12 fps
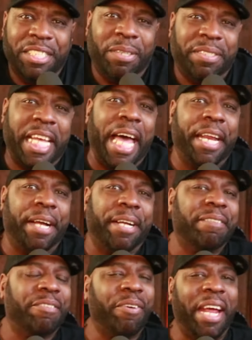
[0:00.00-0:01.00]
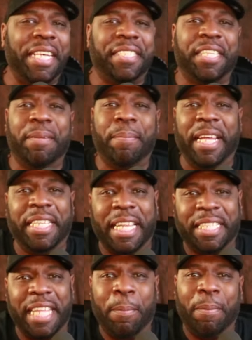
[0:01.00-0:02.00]
So it's kind of crazy to me
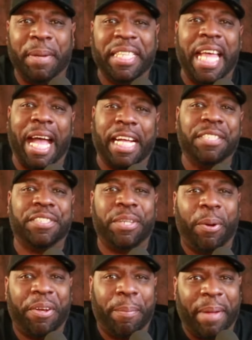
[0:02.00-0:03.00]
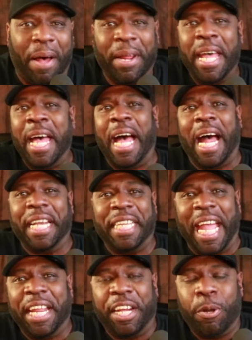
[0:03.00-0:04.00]
that they would be that concerned about our
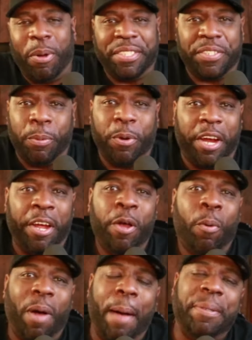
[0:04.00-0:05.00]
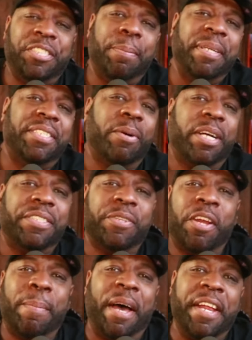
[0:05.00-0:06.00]
data going somewhere. Why would you be so
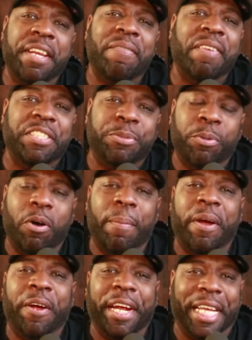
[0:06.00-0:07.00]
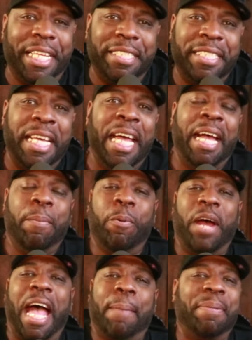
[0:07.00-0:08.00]
concerned about individual Americans,
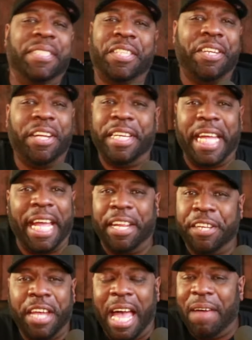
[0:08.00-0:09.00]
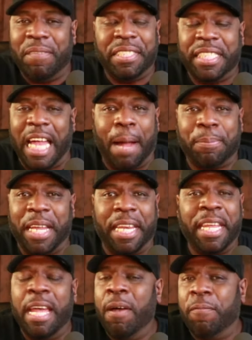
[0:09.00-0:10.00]
what happens to their data? You haven't stopped
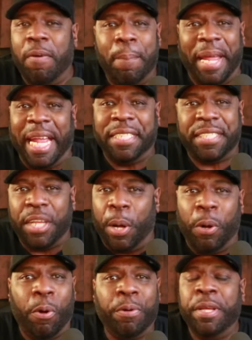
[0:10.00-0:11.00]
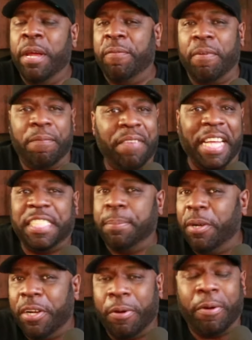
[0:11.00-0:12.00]
it from being sold from
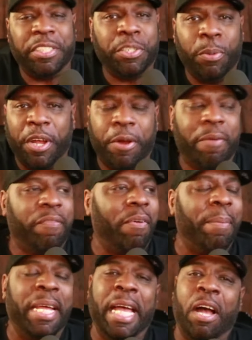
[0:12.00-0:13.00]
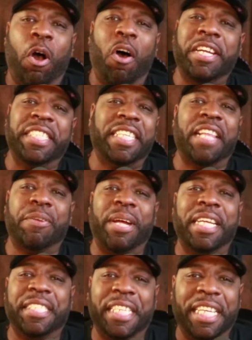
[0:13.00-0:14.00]
Facebook or Twitter, from all these other
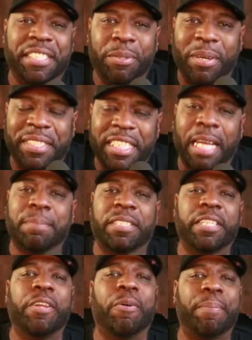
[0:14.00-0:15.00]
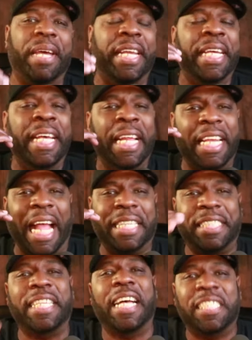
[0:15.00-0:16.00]
entities. So it seems a little bit
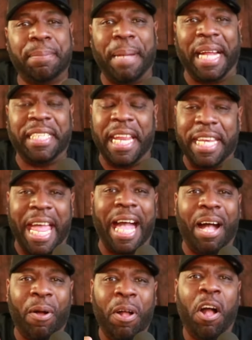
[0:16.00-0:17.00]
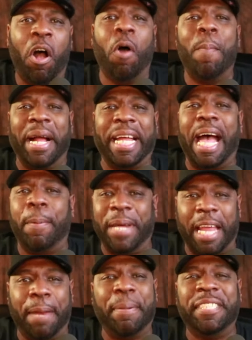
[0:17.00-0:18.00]
like suspect that now, oh my God,
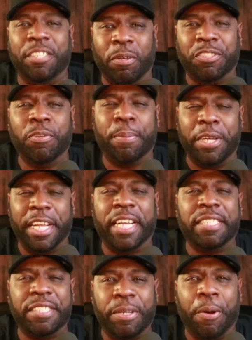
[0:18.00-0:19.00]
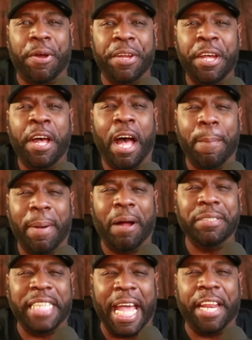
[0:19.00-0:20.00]
we got to be so superly concerned
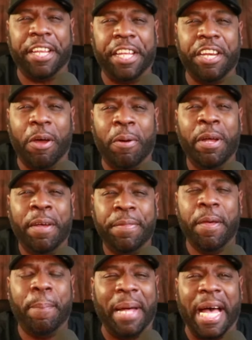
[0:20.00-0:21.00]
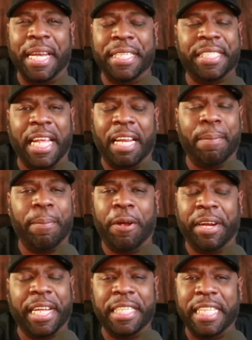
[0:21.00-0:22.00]
about data. You know, they're buying and selling
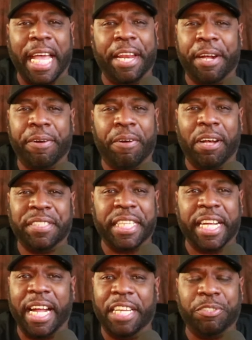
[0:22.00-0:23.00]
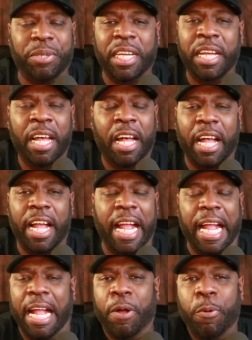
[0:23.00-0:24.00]
American data across the country,
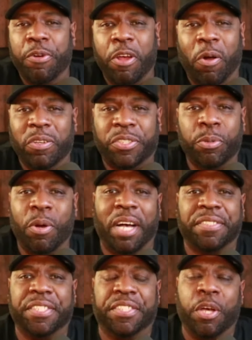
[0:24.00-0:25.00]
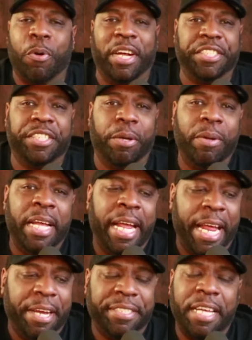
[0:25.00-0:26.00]
and who knows who else is going to.
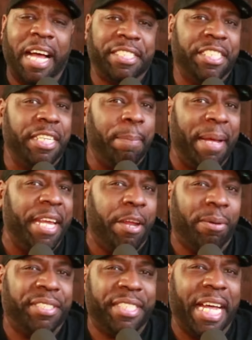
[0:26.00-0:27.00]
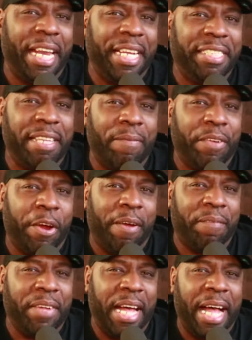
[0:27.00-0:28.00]
And there's actually been no studies that
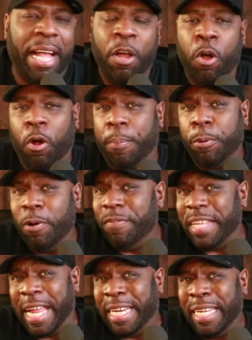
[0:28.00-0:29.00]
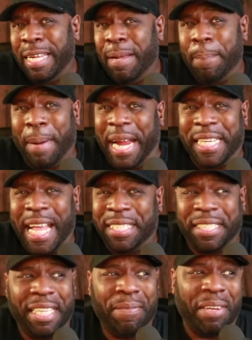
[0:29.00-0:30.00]
verify or prove that ByteDance
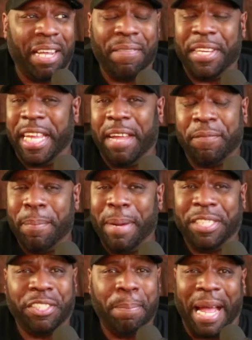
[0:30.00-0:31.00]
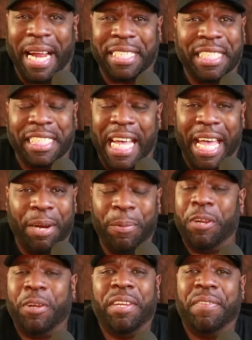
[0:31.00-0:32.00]
is even giving the information back to China.
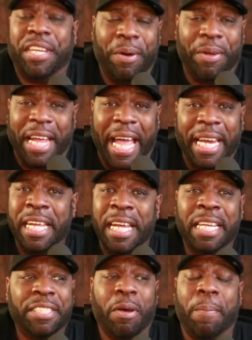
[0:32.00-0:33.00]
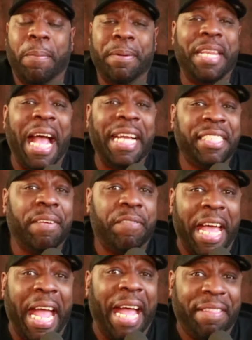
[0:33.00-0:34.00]
We don't even know that. So it'd be nice if
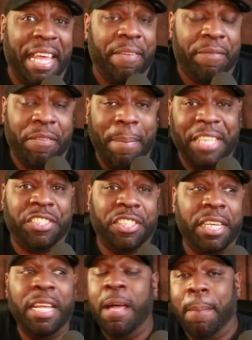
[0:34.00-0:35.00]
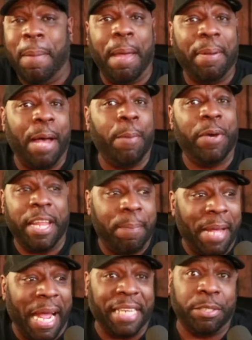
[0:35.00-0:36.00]
you had that information. Maybe that would
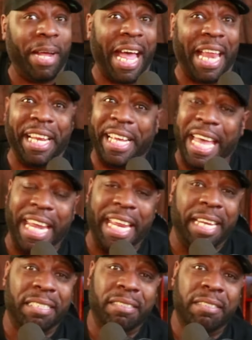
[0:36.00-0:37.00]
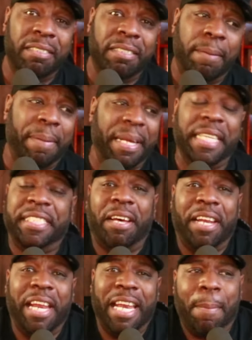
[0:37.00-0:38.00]
impact the way I look at it. But
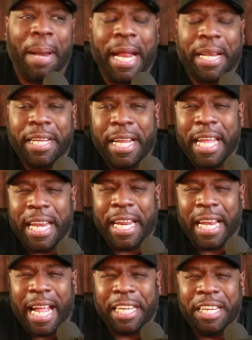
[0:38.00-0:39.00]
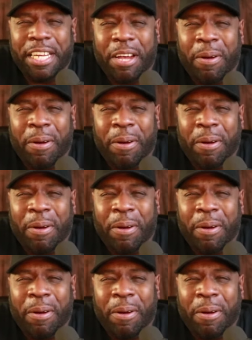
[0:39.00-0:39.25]
until then, I might looking at it like, you